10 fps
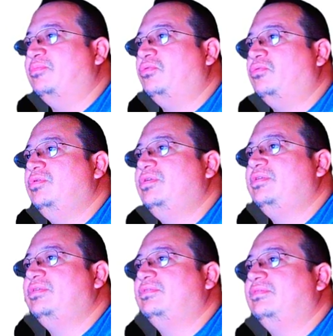port
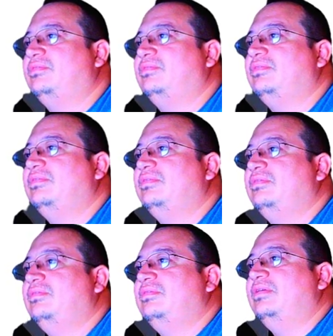
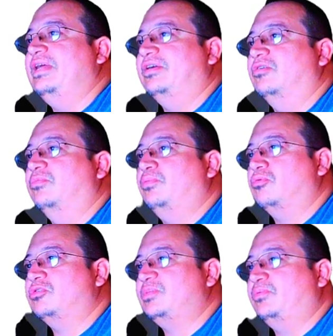and go
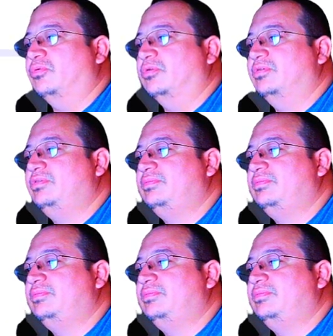port to port.